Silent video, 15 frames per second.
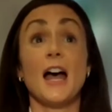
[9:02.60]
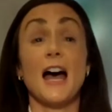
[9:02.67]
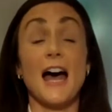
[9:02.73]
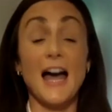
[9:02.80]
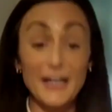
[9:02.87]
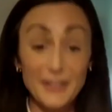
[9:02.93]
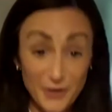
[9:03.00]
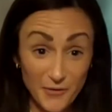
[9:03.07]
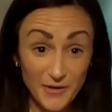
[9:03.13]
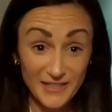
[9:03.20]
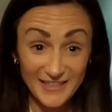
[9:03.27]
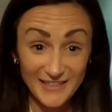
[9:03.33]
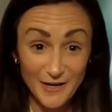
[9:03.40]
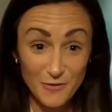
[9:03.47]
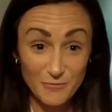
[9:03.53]
I know I
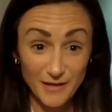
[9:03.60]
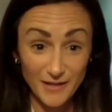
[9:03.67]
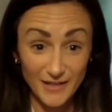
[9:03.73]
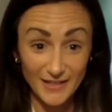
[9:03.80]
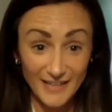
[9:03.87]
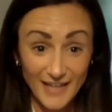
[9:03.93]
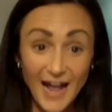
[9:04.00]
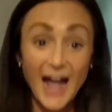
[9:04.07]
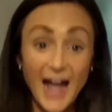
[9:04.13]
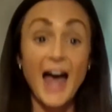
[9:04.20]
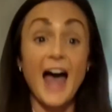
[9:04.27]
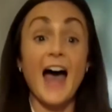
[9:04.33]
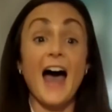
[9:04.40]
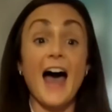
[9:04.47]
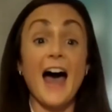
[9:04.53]
need help, God.
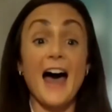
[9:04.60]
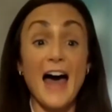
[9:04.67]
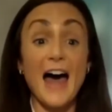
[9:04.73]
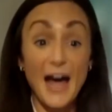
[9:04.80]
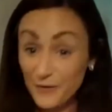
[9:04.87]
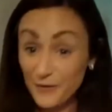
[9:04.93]
I